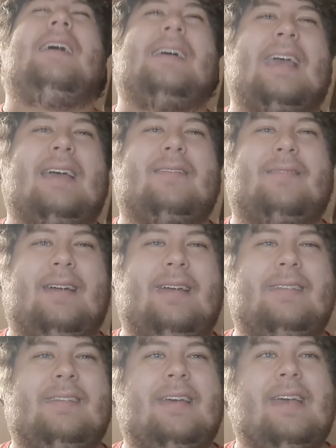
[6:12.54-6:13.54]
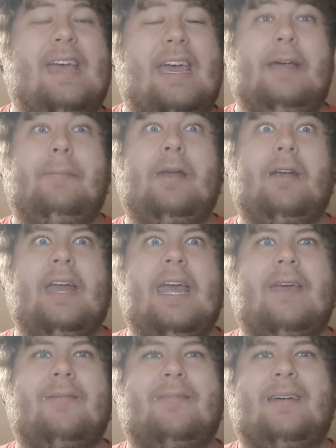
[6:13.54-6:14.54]
catchphrase and a better
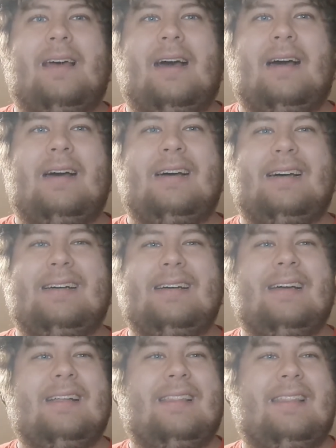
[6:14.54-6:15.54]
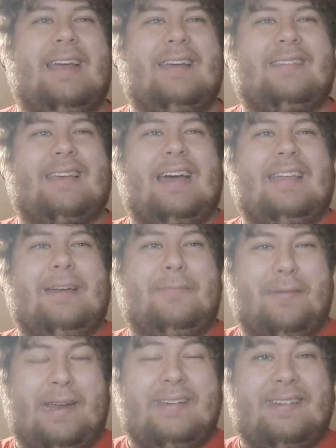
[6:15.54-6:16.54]
name. Thanks, guys. I
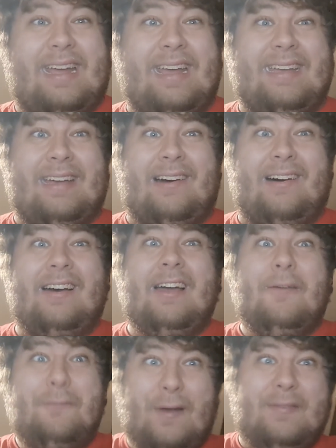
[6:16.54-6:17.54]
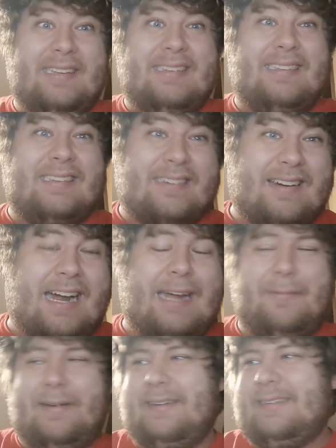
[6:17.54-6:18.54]
appreciate y'all. 50
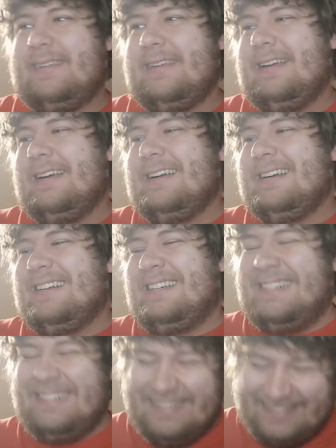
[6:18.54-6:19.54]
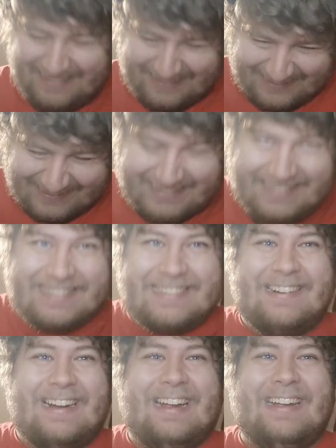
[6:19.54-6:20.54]
subscribers. This is
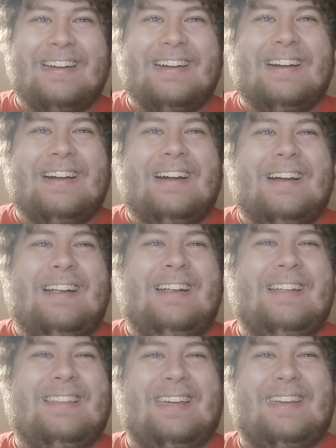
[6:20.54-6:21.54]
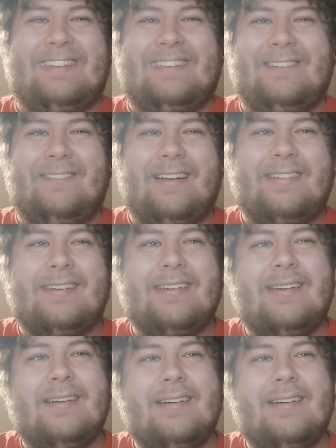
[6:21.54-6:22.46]
great. Thank you so much.